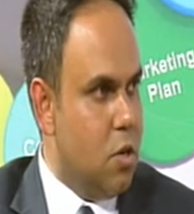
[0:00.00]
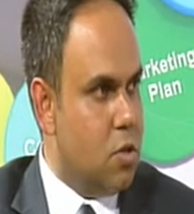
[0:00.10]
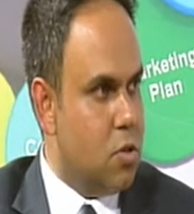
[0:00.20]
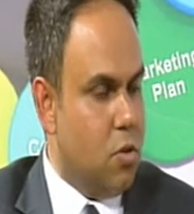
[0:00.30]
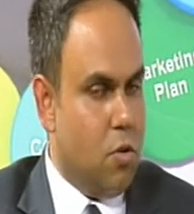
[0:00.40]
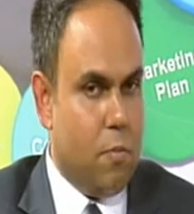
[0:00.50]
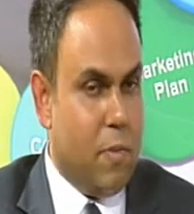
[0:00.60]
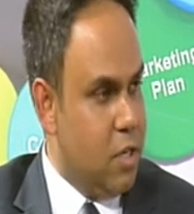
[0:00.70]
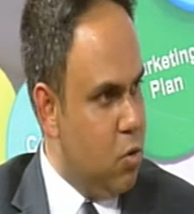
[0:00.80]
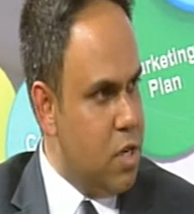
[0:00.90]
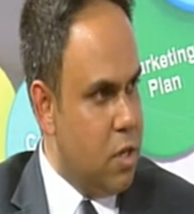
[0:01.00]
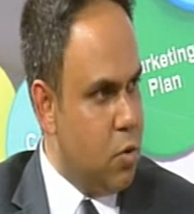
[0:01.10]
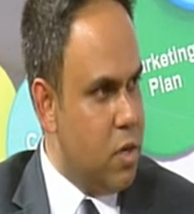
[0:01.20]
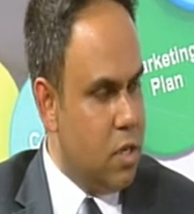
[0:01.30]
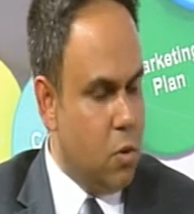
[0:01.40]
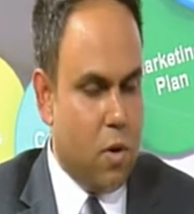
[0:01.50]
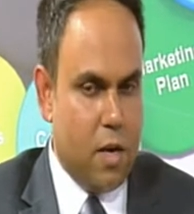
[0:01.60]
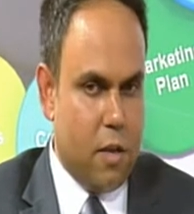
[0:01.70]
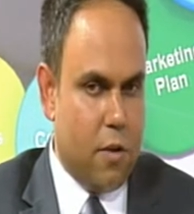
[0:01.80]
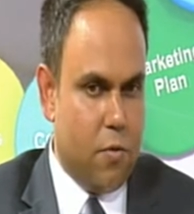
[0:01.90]
So by
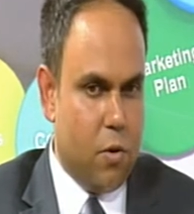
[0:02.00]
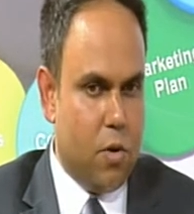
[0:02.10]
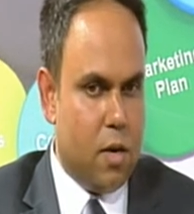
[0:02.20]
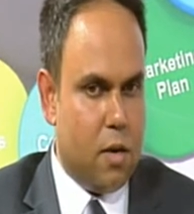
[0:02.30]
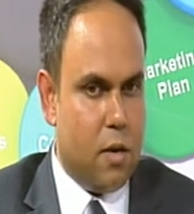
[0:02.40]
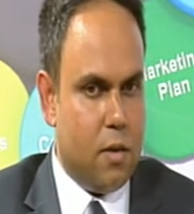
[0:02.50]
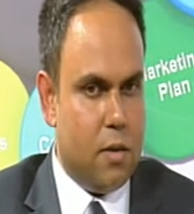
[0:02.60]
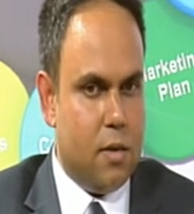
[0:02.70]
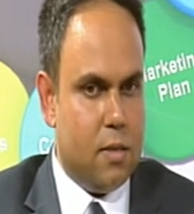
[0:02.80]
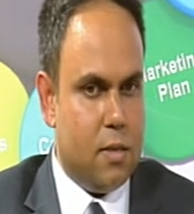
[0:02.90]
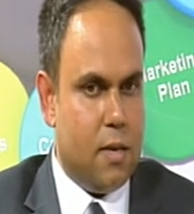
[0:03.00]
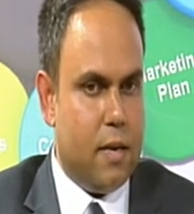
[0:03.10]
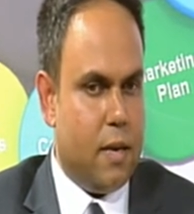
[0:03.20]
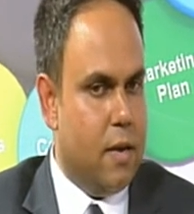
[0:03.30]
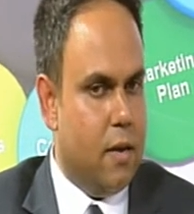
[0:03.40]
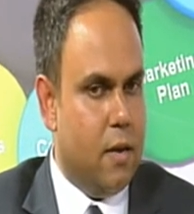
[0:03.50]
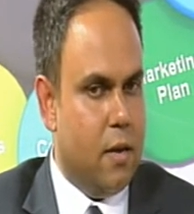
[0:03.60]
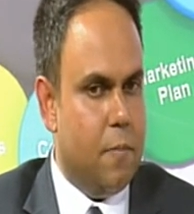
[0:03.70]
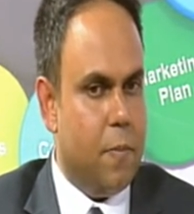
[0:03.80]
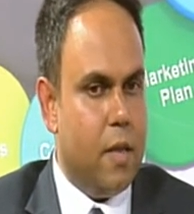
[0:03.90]
2021, if you are,